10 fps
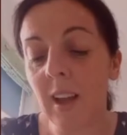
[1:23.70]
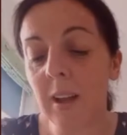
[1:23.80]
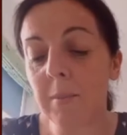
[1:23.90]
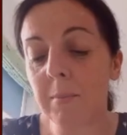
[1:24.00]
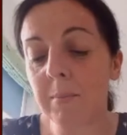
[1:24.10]

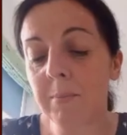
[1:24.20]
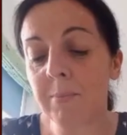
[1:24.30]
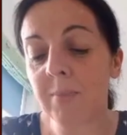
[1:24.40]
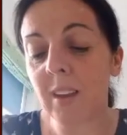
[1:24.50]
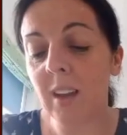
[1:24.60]
mine.
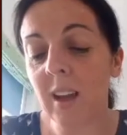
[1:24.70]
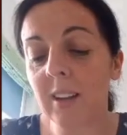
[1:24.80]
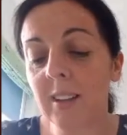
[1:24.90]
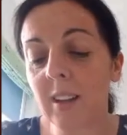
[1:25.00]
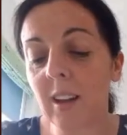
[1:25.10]

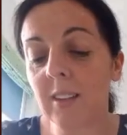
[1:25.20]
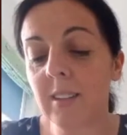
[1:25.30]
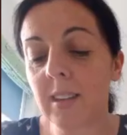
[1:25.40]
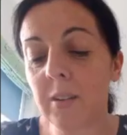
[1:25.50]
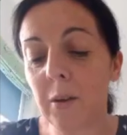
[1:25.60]
And I
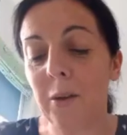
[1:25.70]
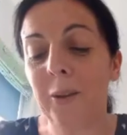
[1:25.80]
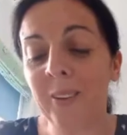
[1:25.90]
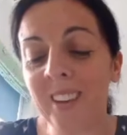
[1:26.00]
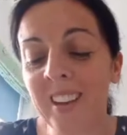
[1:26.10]
said to
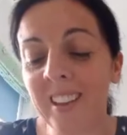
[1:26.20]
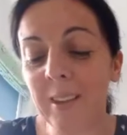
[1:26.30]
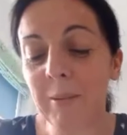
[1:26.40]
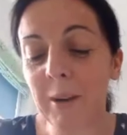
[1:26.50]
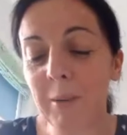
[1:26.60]
her
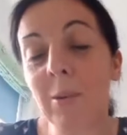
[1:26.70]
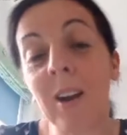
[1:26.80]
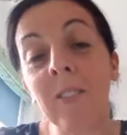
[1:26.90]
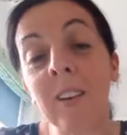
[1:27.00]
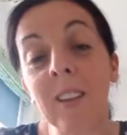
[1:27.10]
that I'm going to put
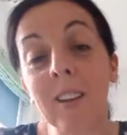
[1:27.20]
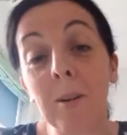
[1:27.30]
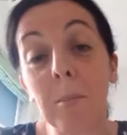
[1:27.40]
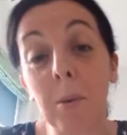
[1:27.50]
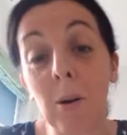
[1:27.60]
everything
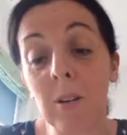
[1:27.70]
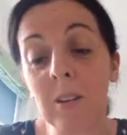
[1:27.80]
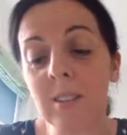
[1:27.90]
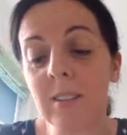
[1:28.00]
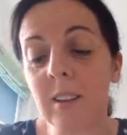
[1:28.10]
in a box.
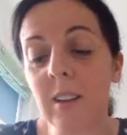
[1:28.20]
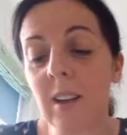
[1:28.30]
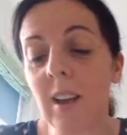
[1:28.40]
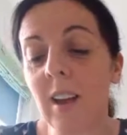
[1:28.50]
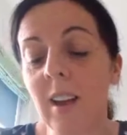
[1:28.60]

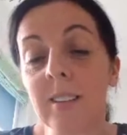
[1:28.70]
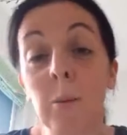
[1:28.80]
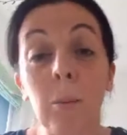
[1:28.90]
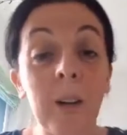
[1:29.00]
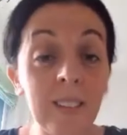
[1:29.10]
And
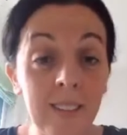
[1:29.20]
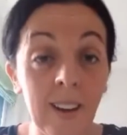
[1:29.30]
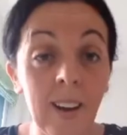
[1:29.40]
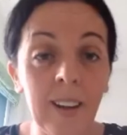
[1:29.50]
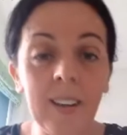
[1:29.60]
so when I
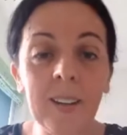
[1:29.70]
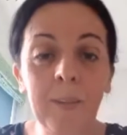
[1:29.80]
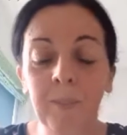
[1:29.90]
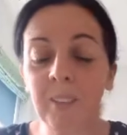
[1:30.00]
die,